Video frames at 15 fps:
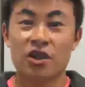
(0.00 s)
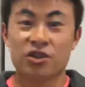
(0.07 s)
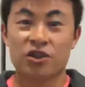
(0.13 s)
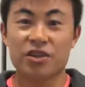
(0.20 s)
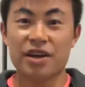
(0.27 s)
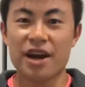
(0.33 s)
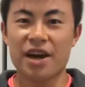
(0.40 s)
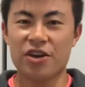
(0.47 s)
So
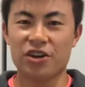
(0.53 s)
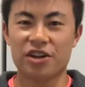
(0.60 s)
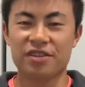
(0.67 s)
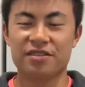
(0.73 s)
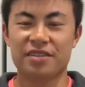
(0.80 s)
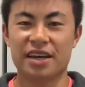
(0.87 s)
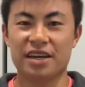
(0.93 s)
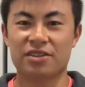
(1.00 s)
yeah, you can
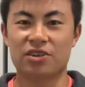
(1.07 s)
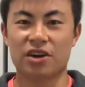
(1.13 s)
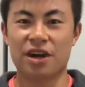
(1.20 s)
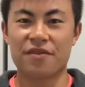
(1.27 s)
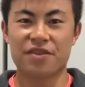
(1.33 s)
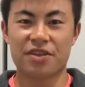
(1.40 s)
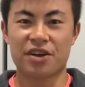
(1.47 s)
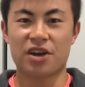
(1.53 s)
see it's got
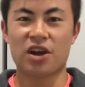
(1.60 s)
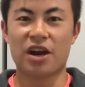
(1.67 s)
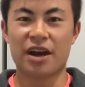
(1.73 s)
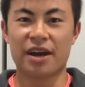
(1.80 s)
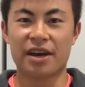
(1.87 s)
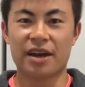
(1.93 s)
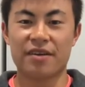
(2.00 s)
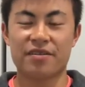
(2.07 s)
everything
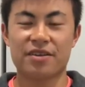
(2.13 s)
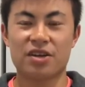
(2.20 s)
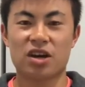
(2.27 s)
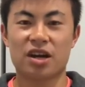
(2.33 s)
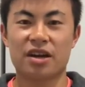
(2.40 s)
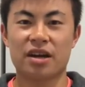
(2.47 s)
I